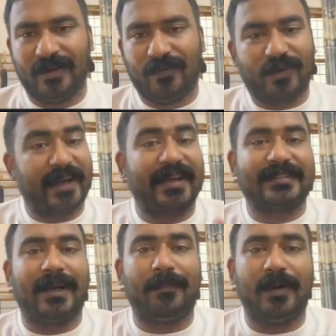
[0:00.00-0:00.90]
For
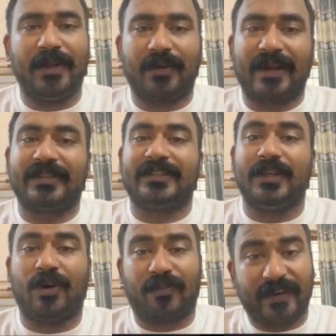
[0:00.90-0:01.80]
example, you can
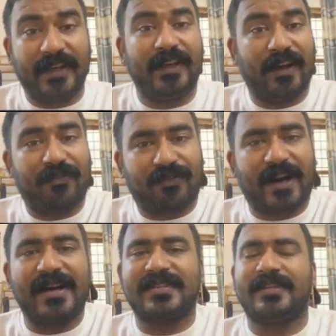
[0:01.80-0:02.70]
think of
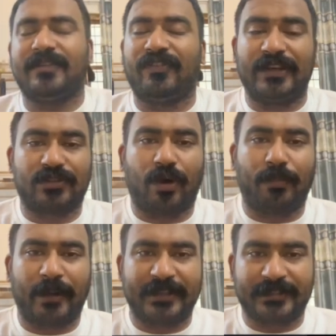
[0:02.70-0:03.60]
India-France defense
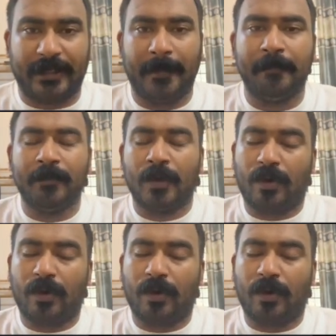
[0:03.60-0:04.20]
cooperation